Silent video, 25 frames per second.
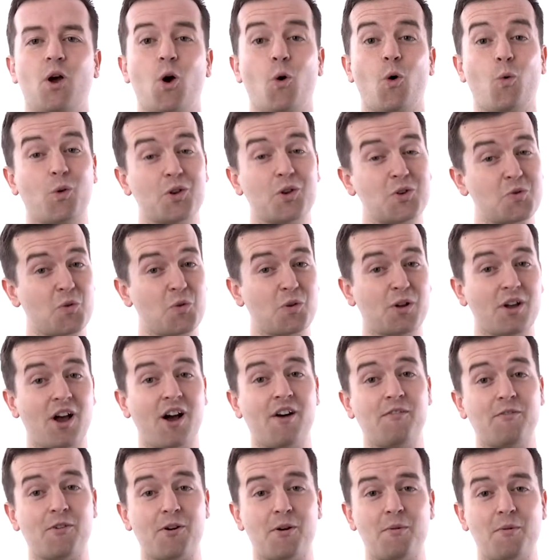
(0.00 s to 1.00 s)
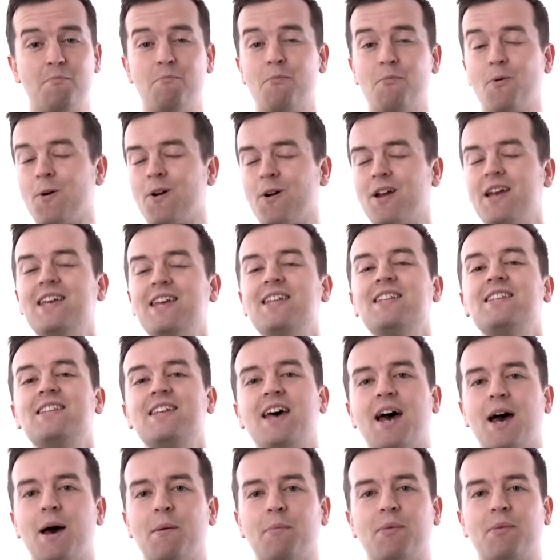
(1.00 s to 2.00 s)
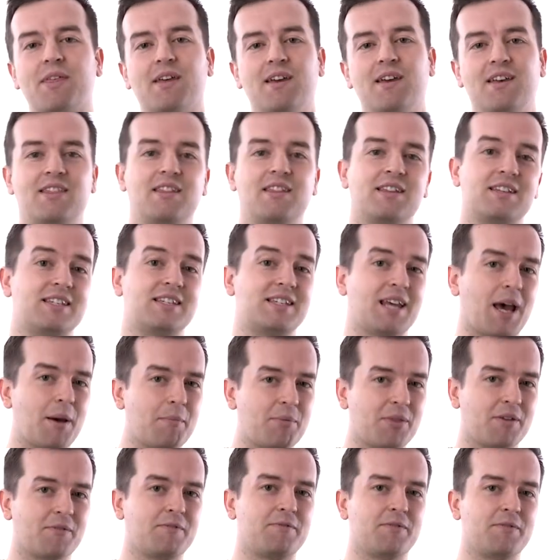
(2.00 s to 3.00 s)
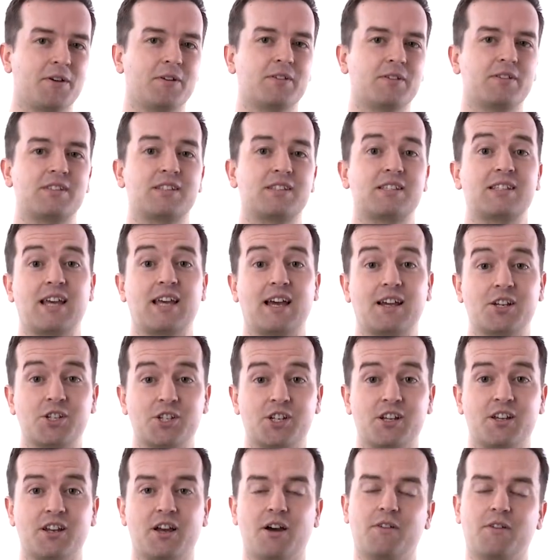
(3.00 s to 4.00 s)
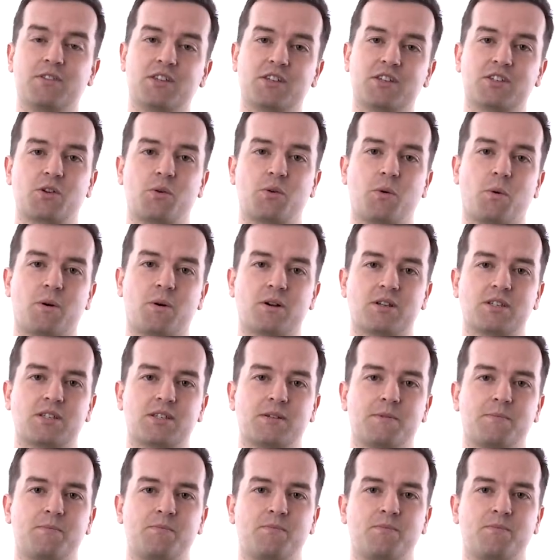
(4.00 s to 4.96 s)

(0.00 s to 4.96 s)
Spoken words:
which we'll cover more in depth in the depth of field section of this course.